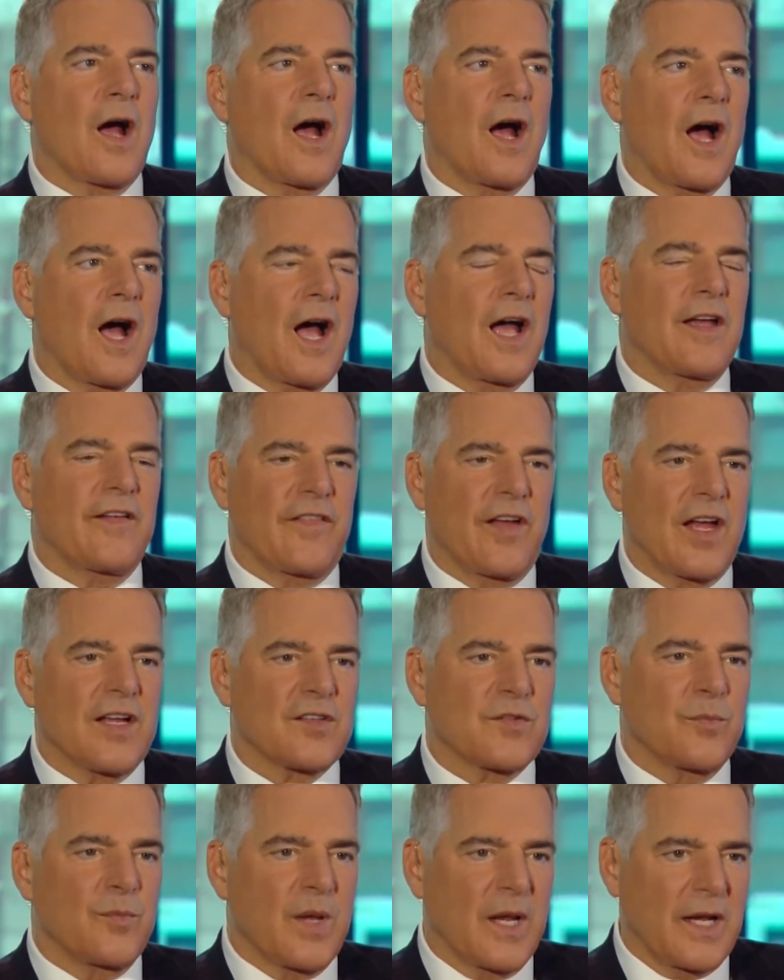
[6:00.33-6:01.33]
I have
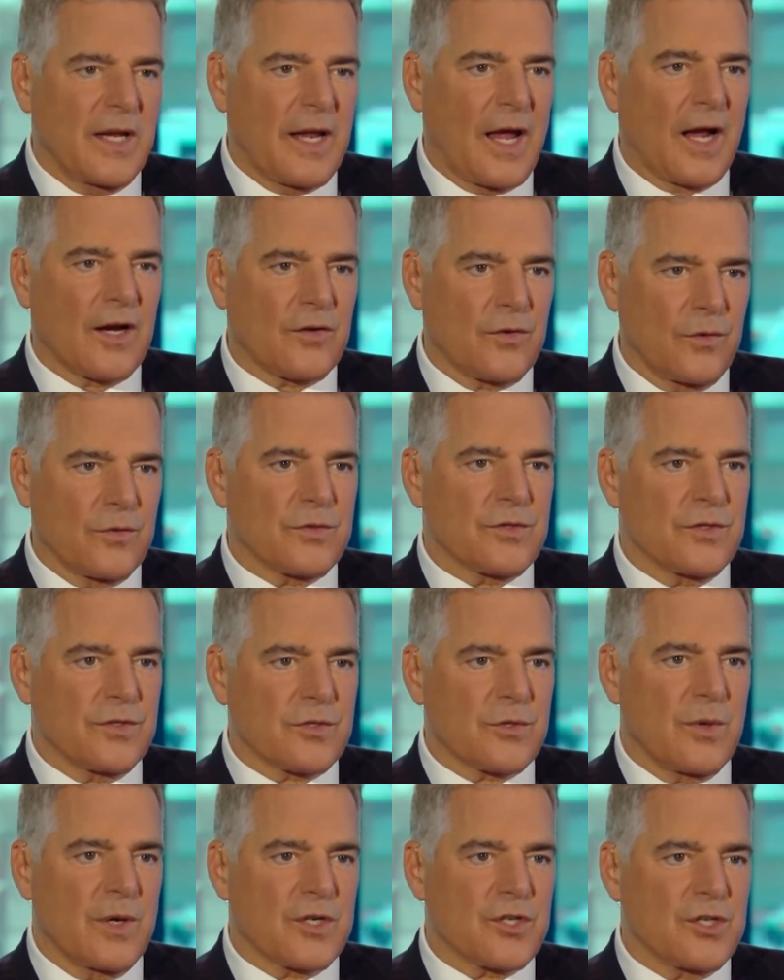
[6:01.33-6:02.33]
asked many actors this
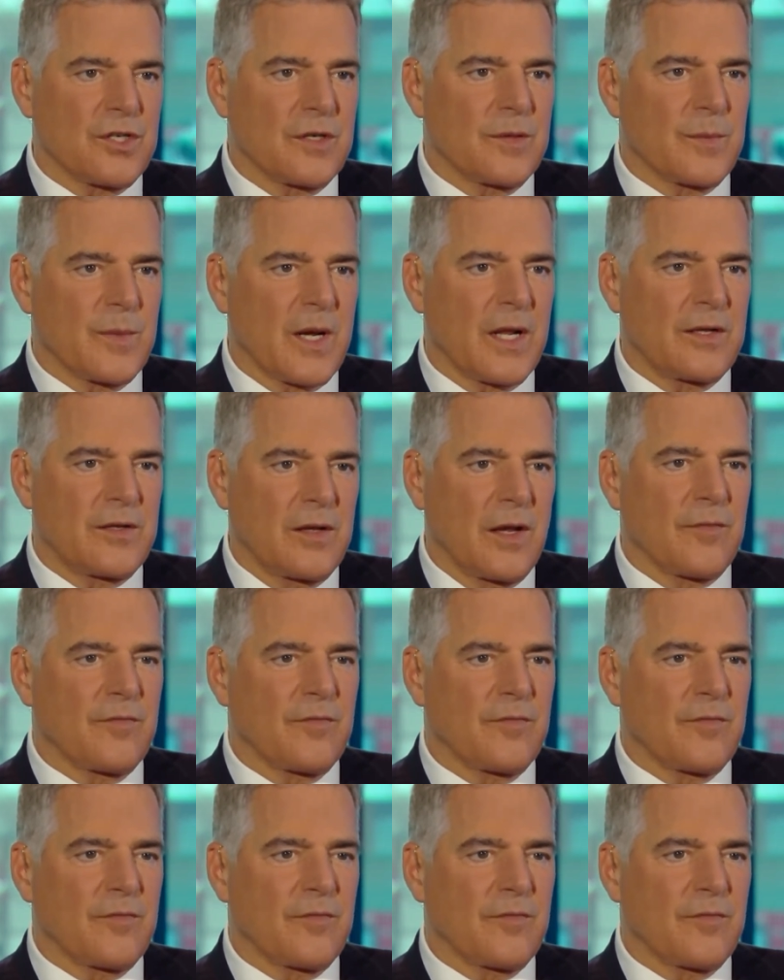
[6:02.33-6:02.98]
question, but